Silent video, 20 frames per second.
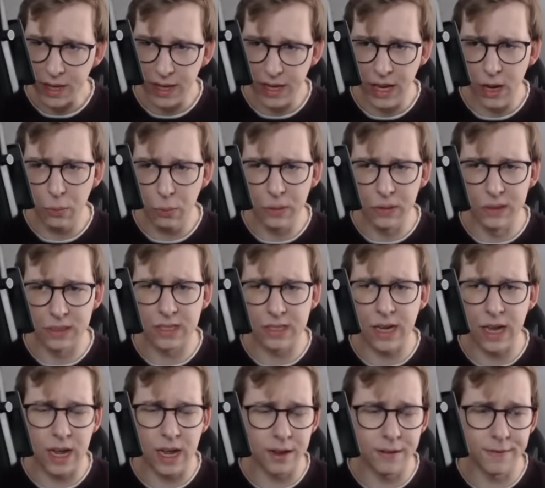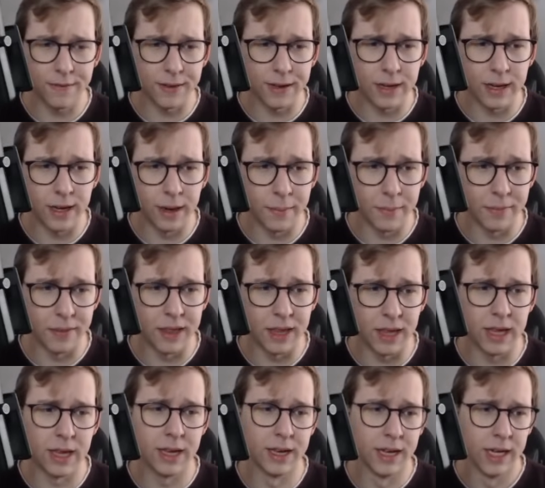Here we're going to have
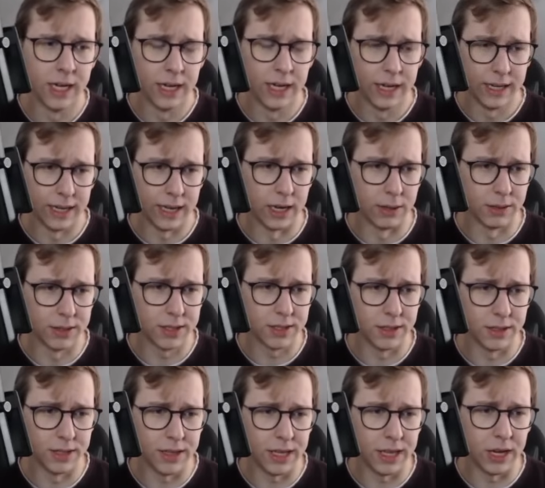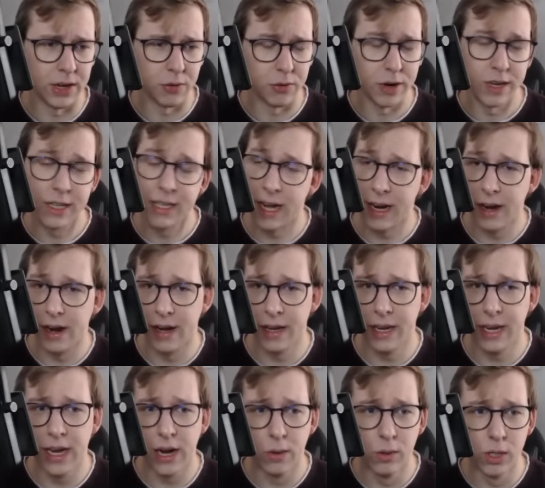what's called the Rattata here,